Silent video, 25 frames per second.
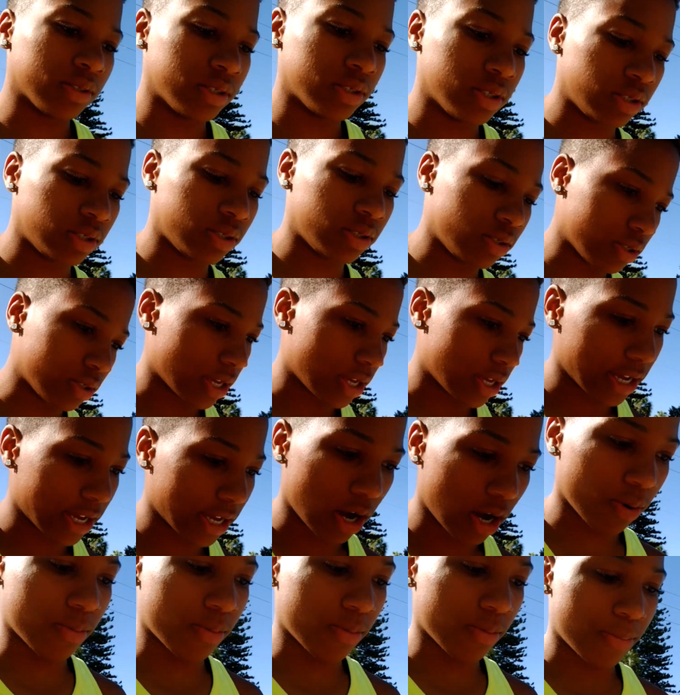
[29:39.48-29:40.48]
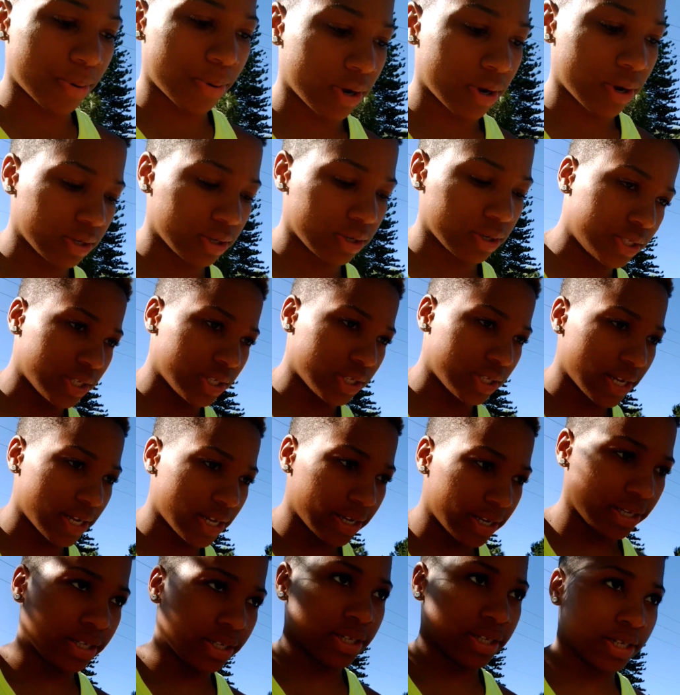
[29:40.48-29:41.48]
Just hang out with my parents
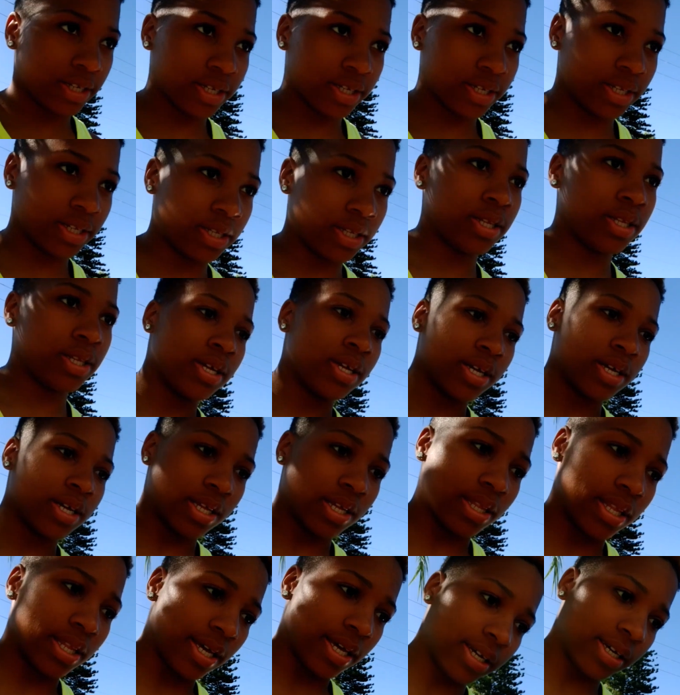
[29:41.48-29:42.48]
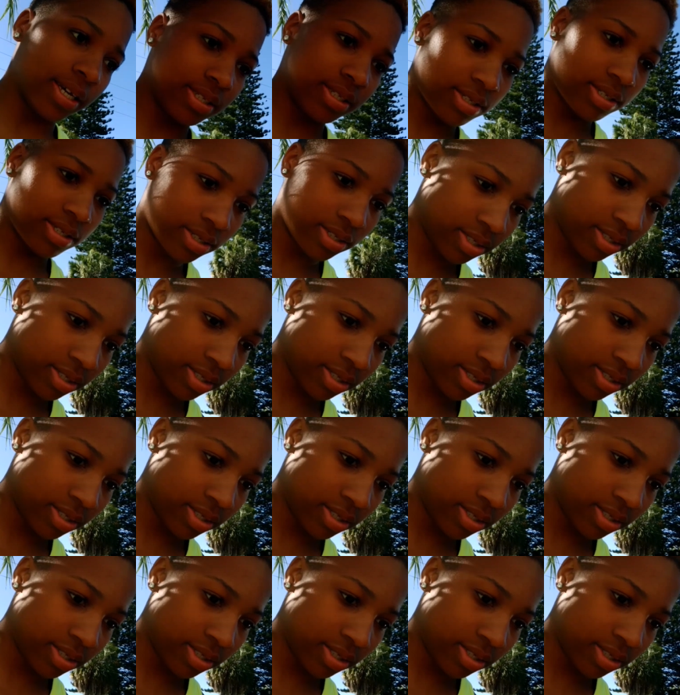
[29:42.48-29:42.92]
today and Lex,